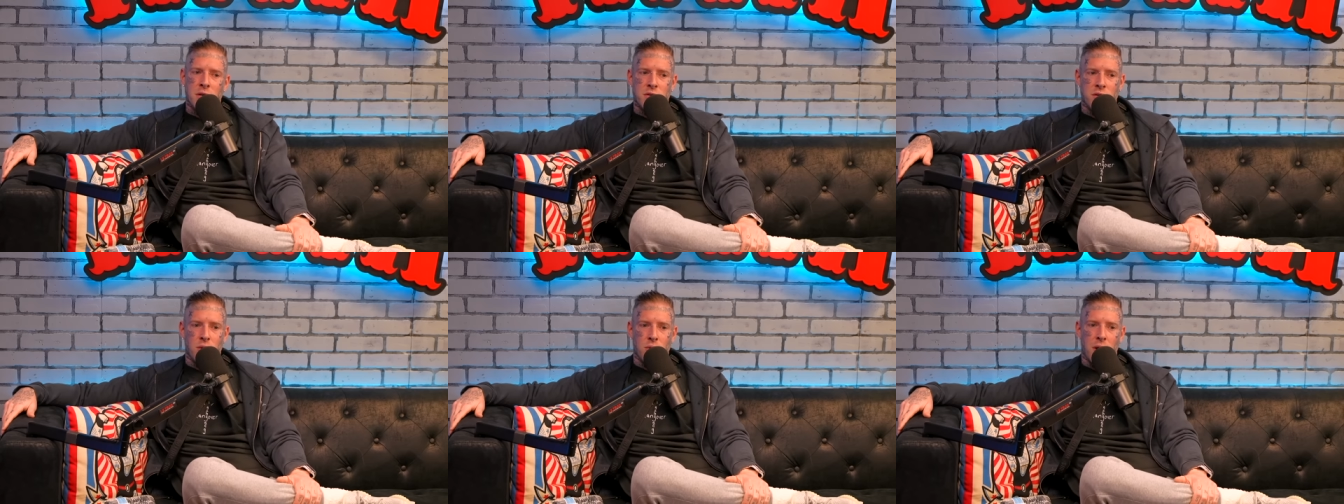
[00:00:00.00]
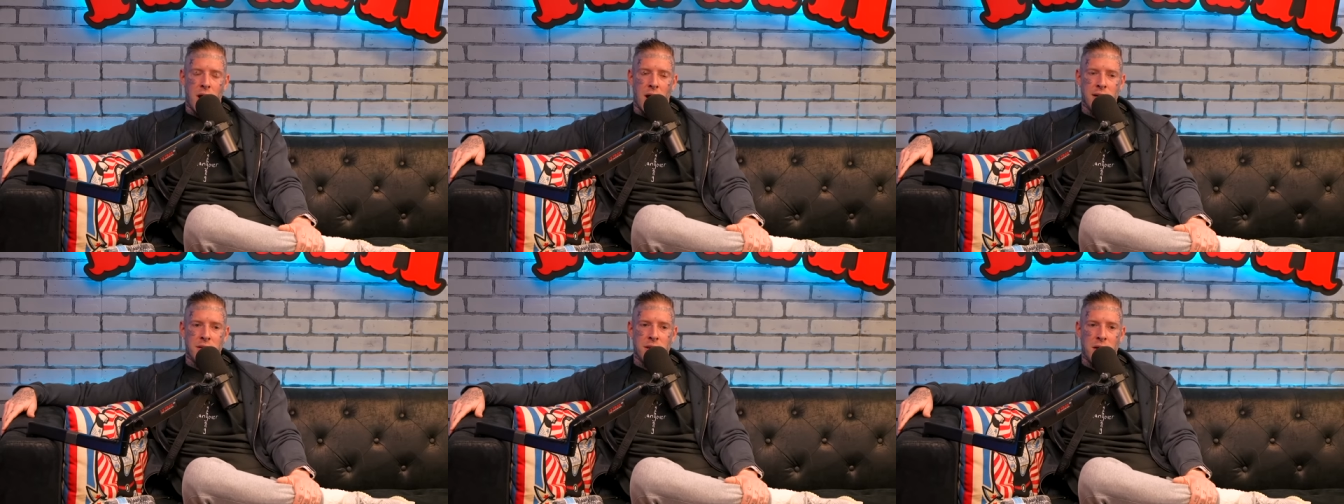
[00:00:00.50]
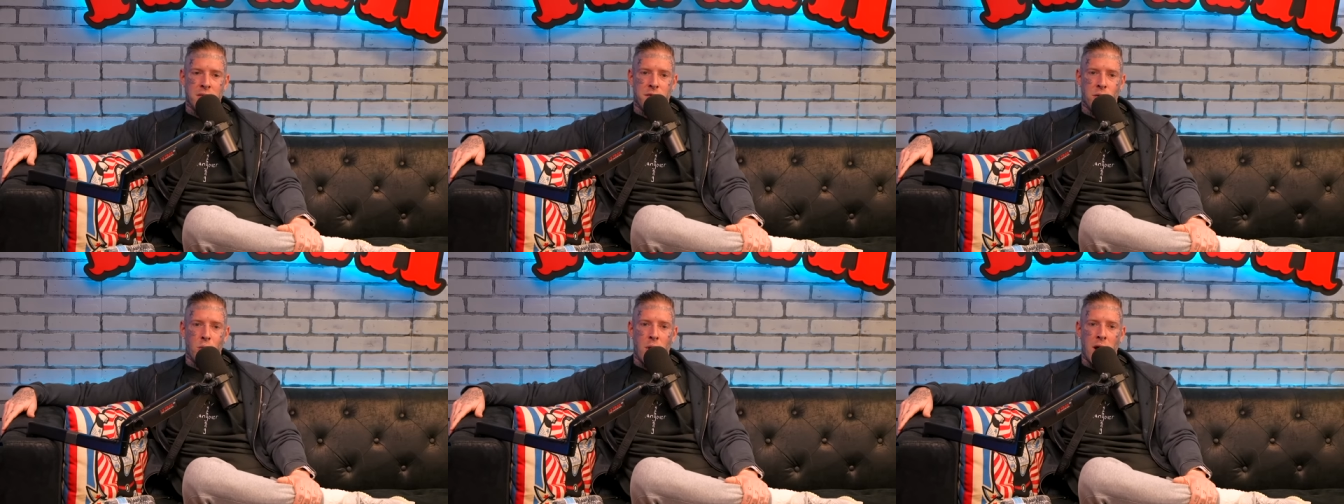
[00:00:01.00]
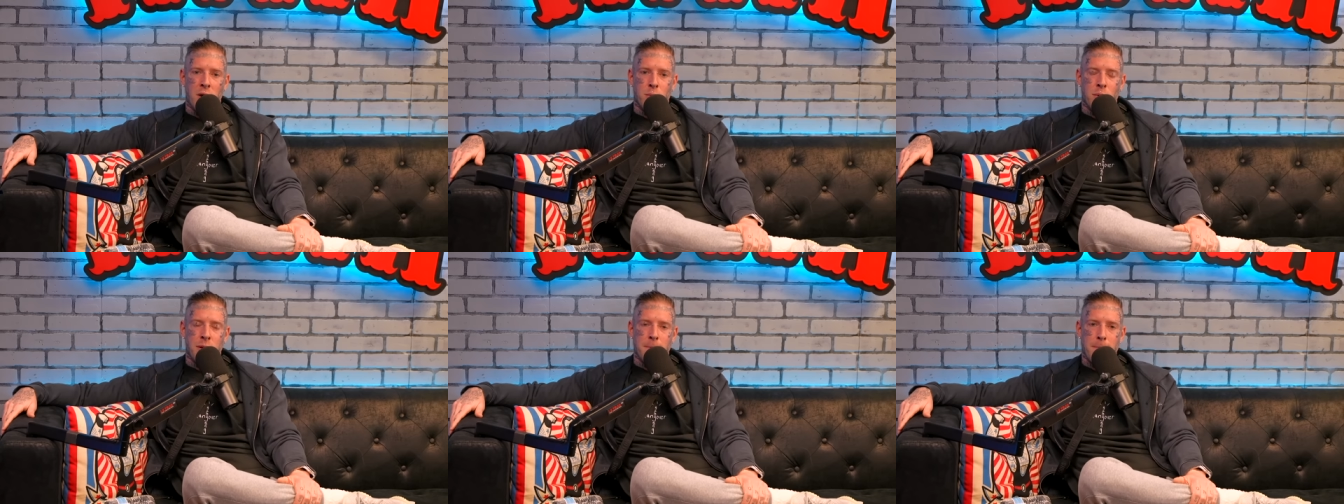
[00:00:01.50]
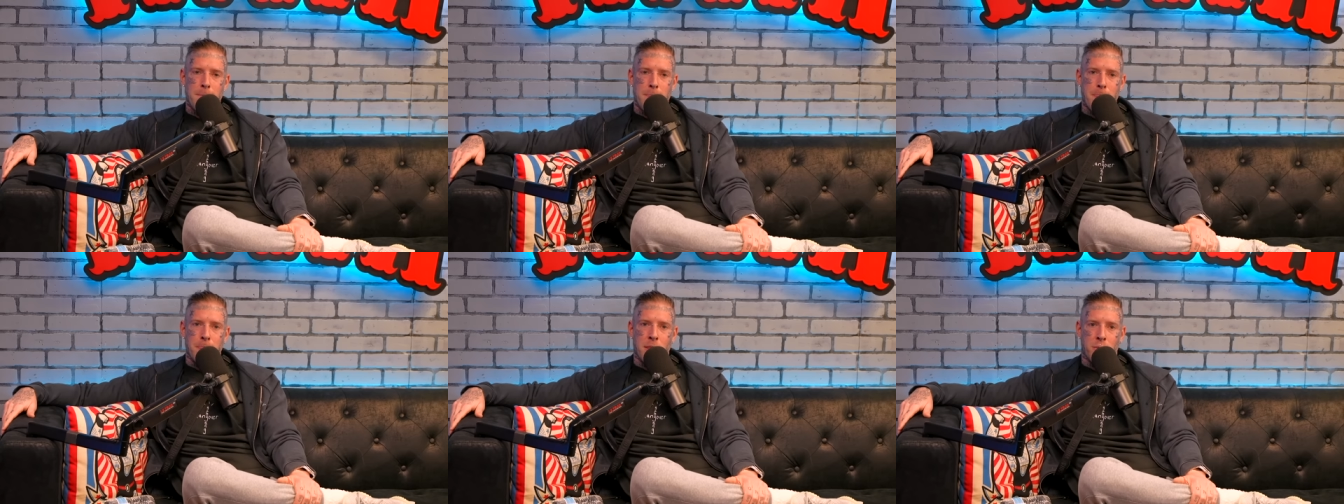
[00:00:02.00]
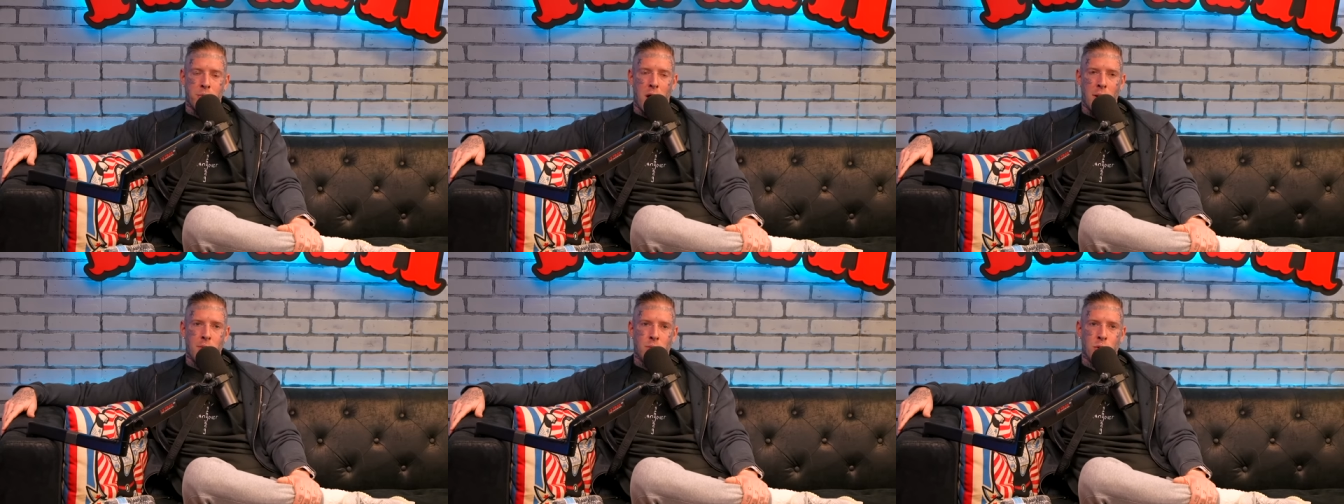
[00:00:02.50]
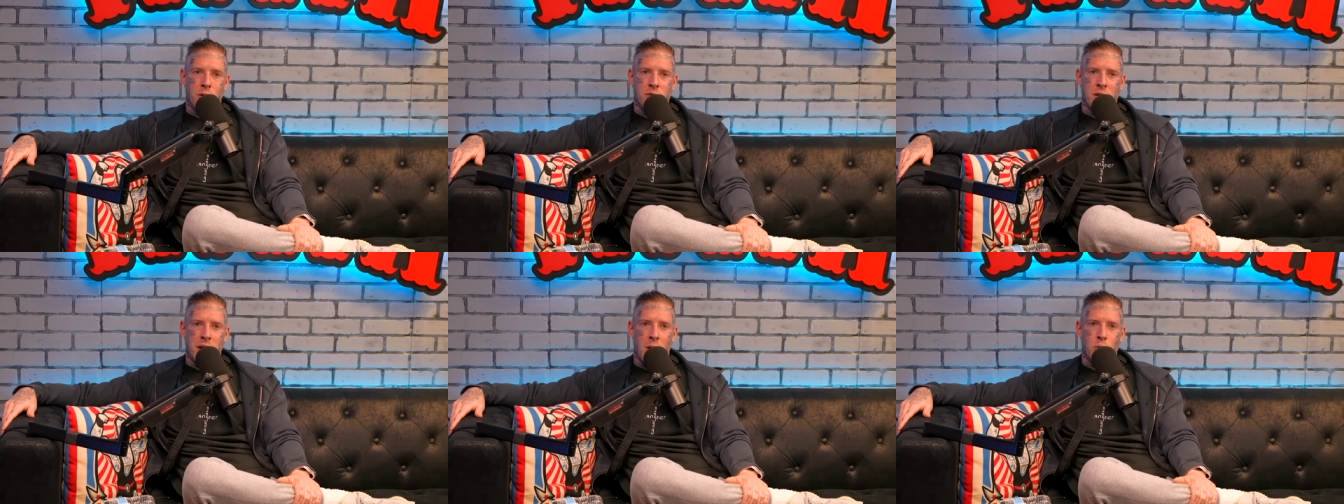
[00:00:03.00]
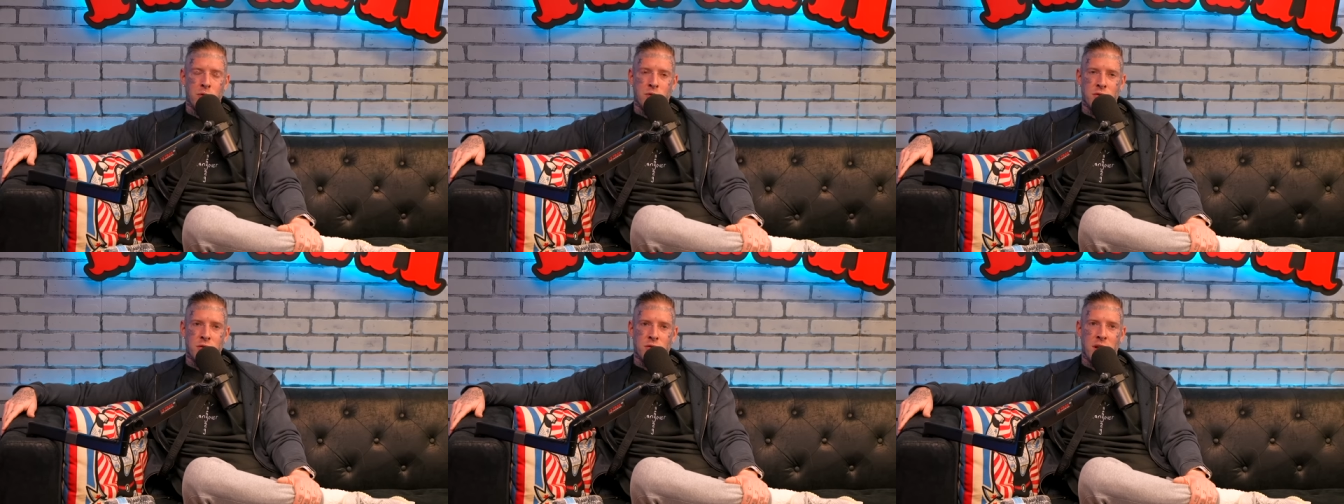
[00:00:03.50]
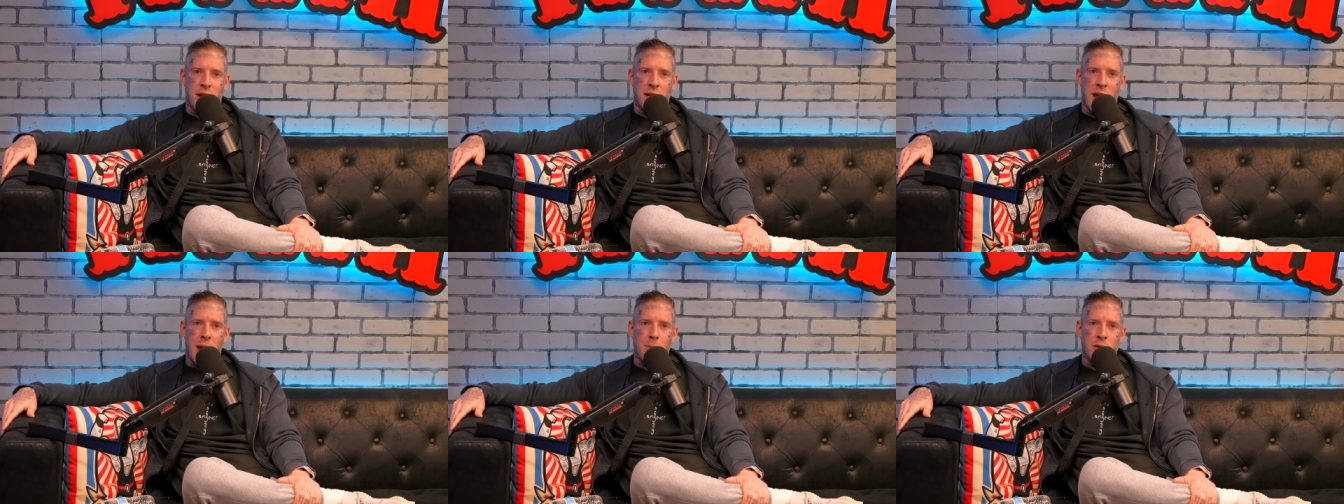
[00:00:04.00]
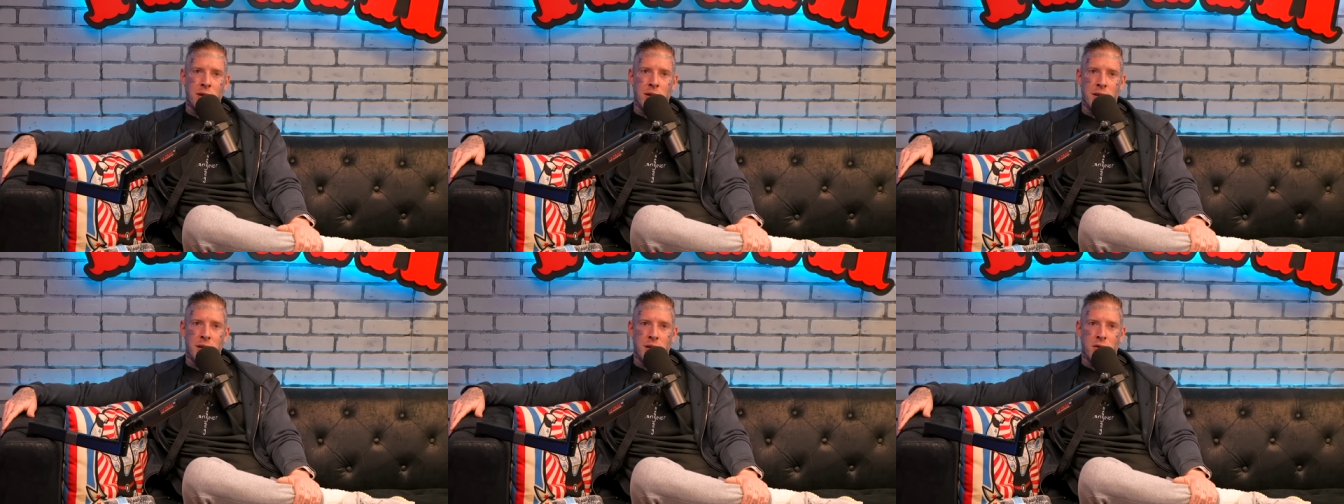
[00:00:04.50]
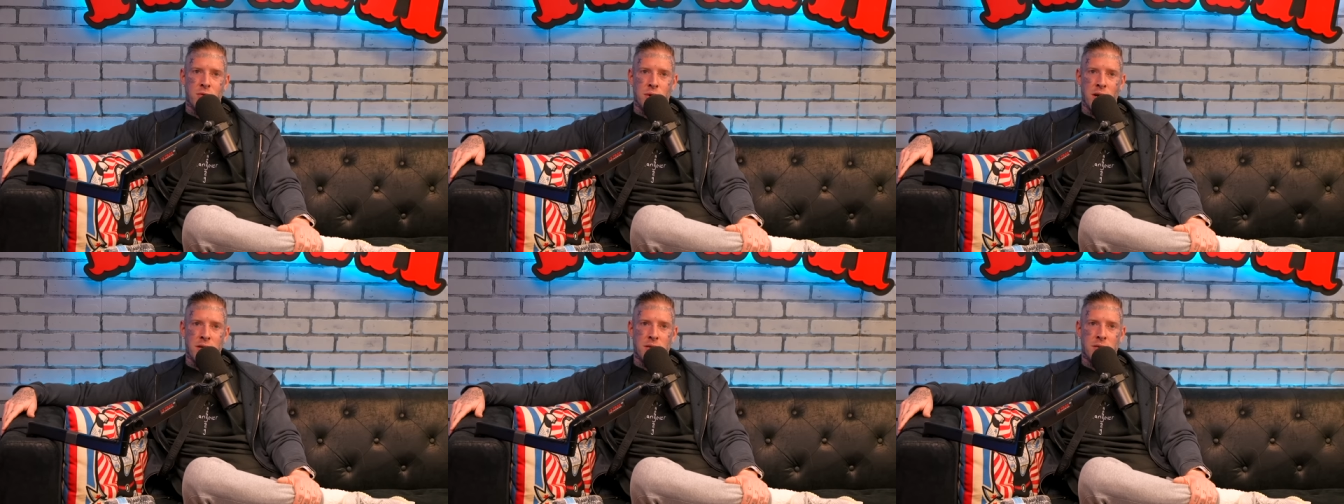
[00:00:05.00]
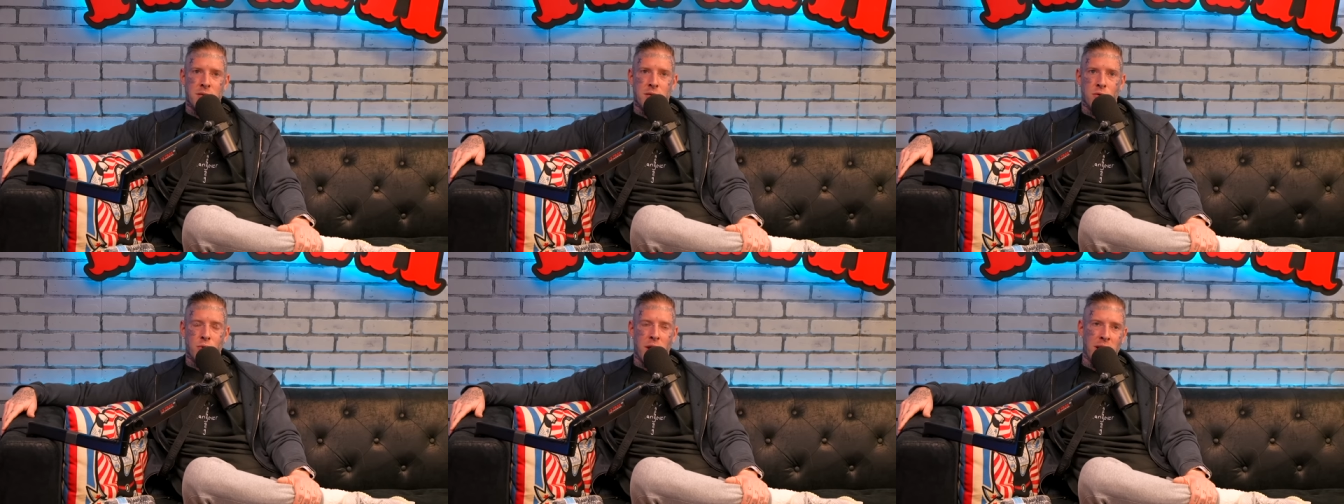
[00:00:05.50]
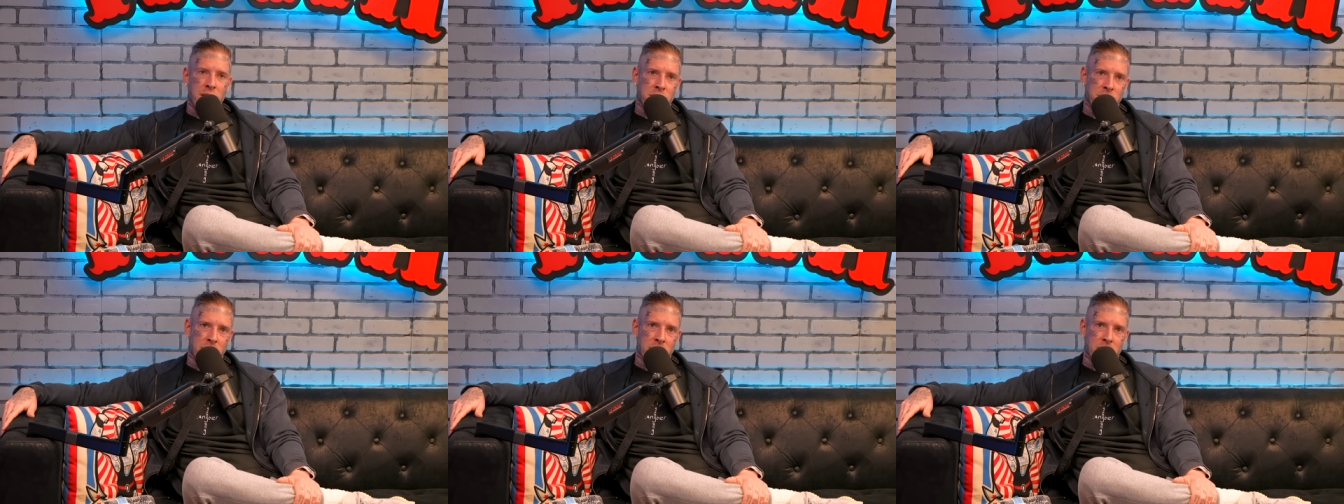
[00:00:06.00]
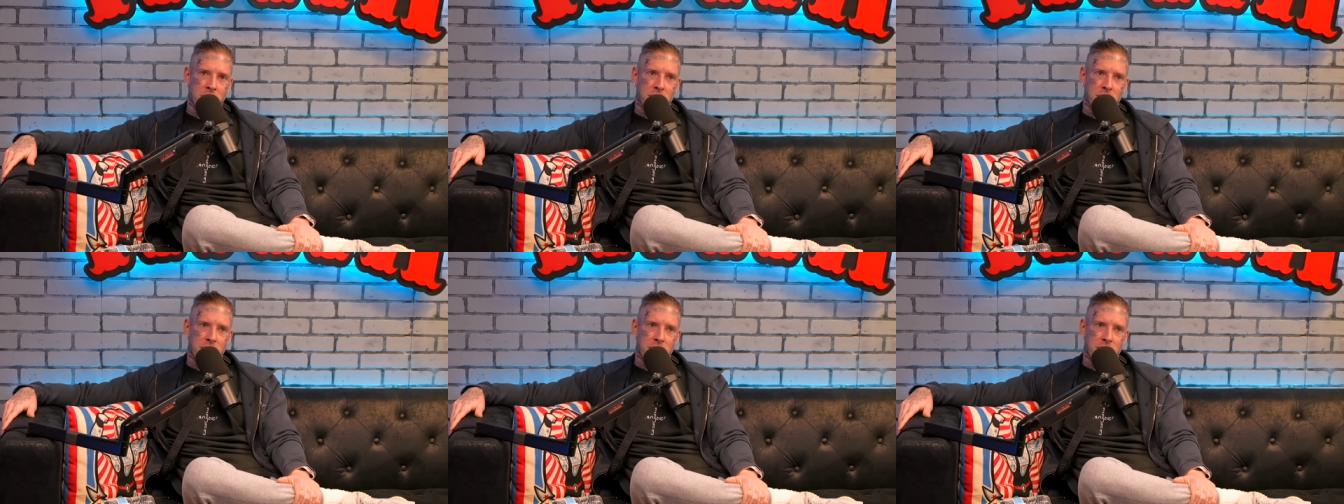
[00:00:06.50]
So I did that for a while, but the problem was like I wasn't just like emulating it create creatively.